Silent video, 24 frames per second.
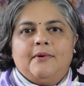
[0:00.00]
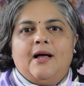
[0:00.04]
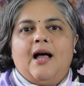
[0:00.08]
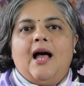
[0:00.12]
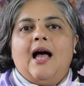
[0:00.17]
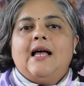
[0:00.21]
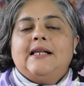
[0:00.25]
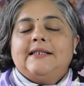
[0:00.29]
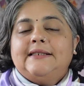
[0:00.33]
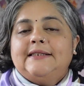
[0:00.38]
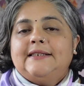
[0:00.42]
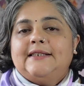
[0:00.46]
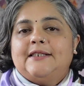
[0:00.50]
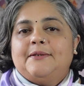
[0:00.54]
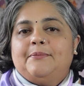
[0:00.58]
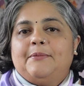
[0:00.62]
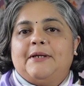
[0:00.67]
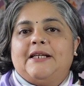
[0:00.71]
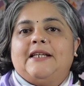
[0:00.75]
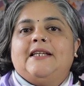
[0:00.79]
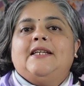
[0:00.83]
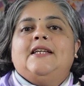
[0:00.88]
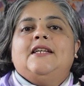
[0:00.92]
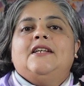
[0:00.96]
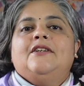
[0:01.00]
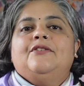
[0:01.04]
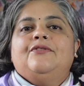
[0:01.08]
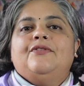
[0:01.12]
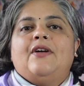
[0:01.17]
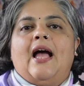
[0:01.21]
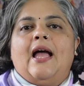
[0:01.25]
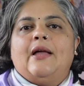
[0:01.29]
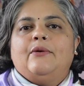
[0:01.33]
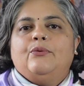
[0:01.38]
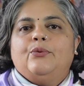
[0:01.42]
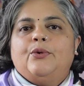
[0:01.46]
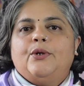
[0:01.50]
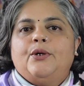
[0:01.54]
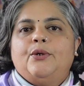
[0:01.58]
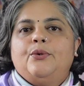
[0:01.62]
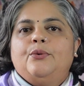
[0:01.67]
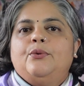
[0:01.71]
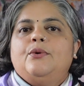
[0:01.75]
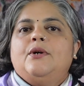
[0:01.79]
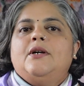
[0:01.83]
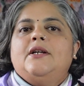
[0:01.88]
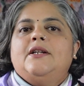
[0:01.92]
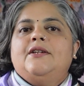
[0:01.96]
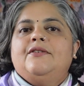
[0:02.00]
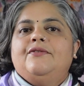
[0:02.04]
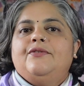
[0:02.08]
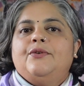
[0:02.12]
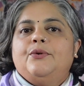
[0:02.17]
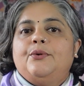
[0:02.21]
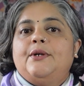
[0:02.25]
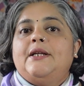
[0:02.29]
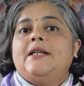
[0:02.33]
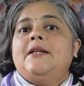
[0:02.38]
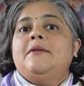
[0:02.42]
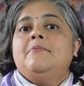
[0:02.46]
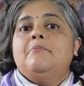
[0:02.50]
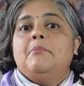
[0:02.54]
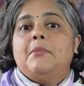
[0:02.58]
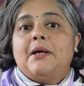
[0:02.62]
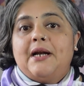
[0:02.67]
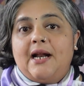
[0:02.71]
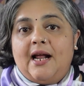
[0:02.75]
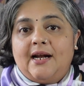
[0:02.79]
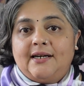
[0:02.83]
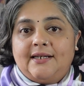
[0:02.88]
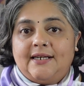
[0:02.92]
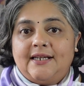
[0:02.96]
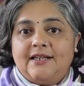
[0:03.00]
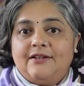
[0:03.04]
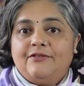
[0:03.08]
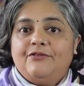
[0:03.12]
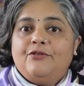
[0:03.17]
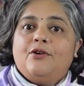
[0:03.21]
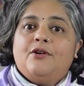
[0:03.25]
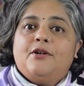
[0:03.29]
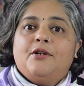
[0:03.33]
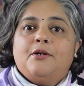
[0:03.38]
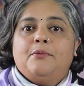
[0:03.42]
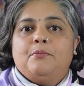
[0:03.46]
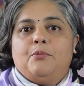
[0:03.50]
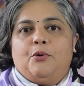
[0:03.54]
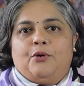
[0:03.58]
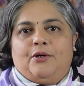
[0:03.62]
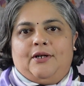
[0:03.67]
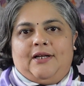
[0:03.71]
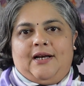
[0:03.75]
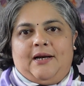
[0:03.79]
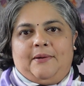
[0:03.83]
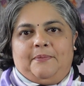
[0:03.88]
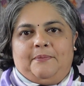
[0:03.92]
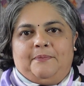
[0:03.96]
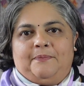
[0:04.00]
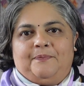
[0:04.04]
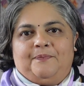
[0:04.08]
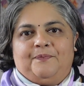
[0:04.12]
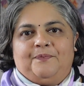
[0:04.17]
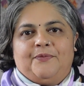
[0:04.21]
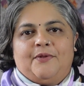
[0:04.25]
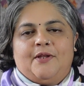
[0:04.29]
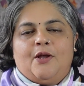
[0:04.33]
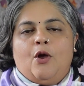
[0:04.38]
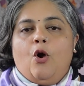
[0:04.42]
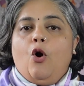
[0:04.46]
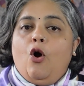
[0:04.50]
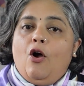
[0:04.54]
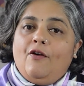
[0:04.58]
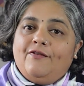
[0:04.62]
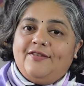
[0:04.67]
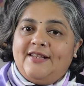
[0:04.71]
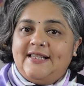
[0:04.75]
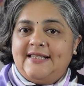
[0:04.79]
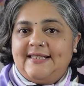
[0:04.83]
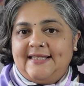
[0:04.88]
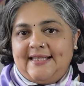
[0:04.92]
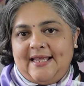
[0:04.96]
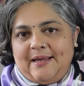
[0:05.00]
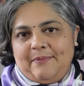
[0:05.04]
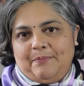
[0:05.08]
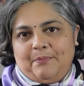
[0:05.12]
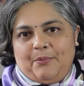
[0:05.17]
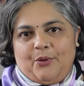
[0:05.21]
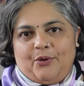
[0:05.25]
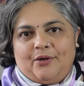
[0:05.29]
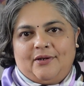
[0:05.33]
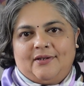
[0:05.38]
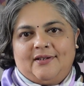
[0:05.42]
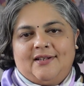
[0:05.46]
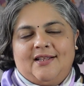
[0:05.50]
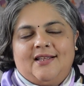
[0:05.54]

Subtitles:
asked me if I would do a review in Marathi for her book club of the same book.